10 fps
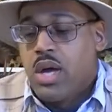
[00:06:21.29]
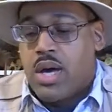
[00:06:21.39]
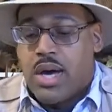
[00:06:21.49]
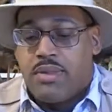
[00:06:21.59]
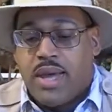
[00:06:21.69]

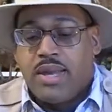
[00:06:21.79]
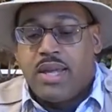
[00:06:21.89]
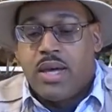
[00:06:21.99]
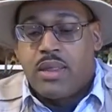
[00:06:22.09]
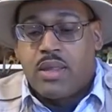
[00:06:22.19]
Uh, the
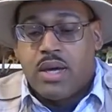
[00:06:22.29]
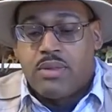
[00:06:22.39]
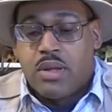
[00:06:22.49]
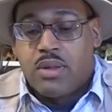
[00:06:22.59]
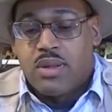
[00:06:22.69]
idea is uh,
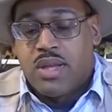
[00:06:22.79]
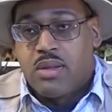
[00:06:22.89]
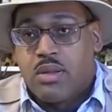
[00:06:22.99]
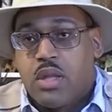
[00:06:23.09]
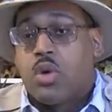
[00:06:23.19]
there's a thing,
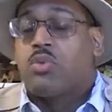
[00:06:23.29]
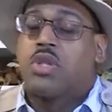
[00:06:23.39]
so